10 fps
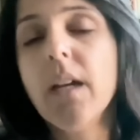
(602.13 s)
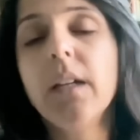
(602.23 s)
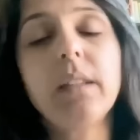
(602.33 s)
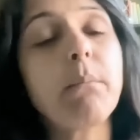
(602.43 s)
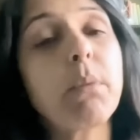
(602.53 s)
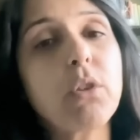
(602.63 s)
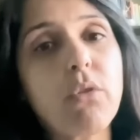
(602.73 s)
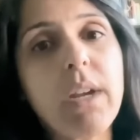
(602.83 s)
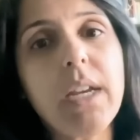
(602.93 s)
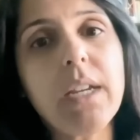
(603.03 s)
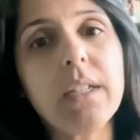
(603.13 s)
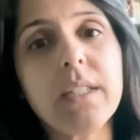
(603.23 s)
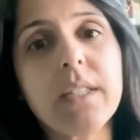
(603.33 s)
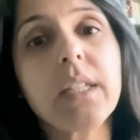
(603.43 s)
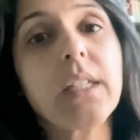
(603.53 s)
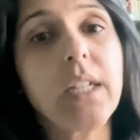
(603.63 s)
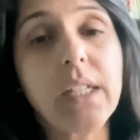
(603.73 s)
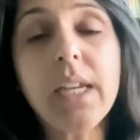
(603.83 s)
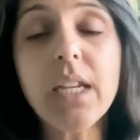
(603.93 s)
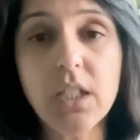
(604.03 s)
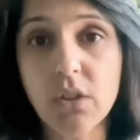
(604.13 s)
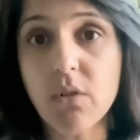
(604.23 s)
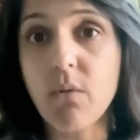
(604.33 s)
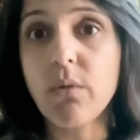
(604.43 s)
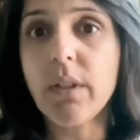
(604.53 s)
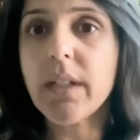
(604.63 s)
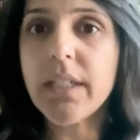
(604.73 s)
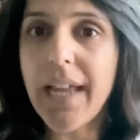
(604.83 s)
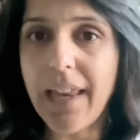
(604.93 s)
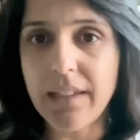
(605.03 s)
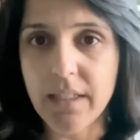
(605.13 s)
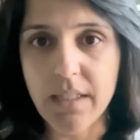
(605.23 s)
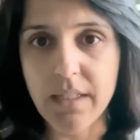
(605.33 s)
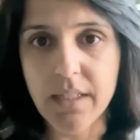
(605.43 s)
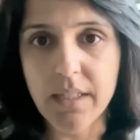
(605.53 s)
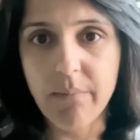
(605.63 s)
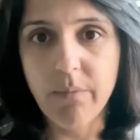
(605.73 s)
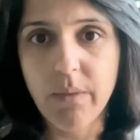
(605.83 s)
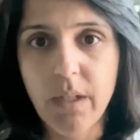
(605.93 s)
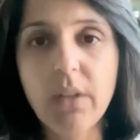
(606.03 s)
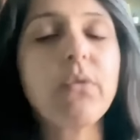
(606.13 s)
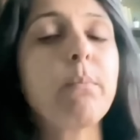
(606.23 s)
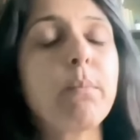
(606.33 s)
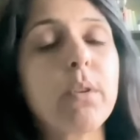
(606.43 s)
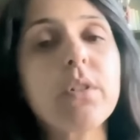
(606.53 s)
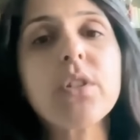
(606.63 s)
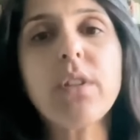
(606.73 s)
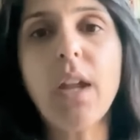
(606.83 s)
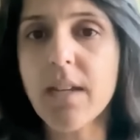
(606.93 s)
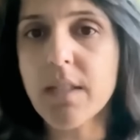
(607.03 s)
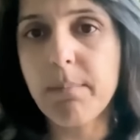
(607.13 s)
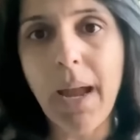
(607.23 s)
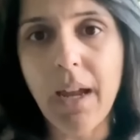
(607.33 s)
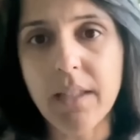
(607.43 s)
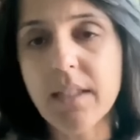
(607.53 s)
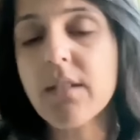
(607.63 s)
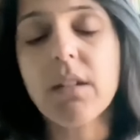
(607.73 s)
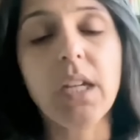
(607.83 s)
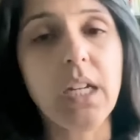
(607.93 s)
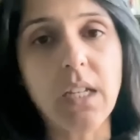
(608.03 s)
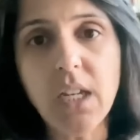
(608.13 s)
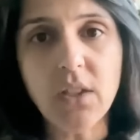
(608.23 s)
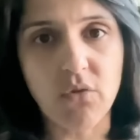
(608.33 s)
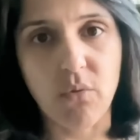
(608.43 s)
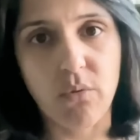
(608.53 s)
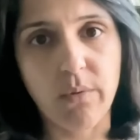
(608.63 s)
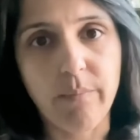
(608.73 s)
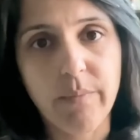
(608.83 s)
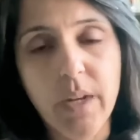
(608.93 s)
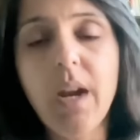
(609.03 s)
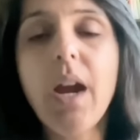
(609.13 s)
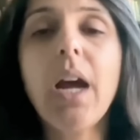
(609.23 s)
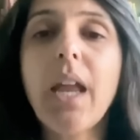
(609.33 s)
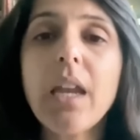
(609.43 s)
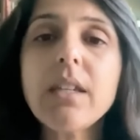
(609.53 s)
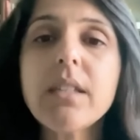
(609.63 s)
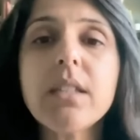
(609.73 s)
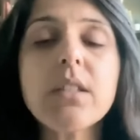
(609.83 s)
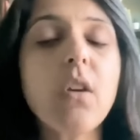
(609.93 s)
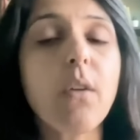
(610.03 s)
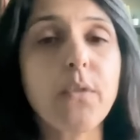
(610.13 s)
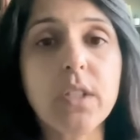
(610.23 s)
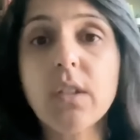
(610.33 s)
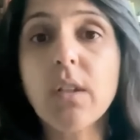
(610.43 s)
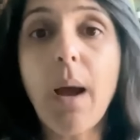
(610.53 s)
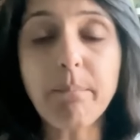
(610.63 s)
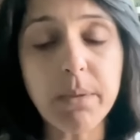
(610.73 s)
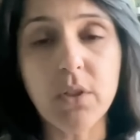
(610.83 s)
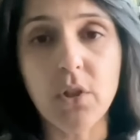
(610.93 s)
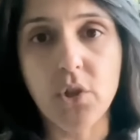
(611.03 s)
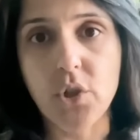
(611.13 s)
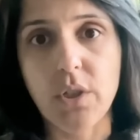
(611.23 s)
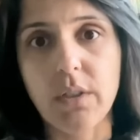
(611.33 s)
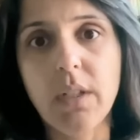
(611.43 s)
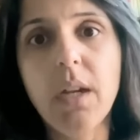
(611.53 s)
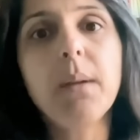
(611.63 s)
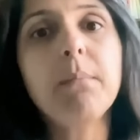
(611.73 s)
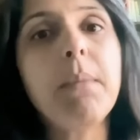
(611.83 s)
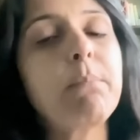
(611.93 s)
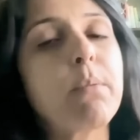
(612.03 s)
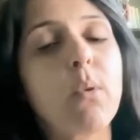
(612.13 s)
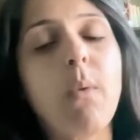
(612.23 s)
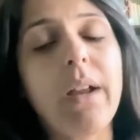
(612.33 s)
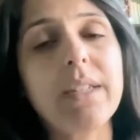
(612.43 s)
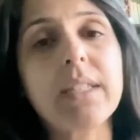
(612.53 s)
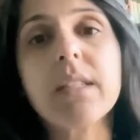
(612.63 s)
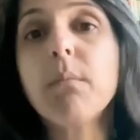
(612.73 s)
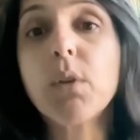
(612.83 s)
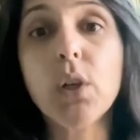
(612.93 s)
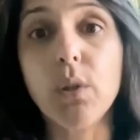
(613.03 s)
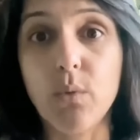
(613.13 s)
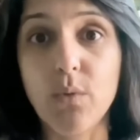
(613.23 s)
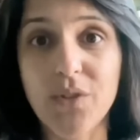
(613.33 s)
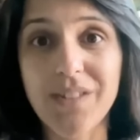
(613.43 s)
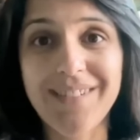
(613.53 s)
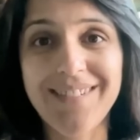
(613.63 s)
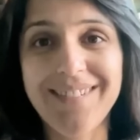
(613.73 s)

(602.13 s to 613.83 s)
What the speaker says: Number three is kidney stone analysis. If a person has passed a kidney stone, analysis of its composition may provide some clues.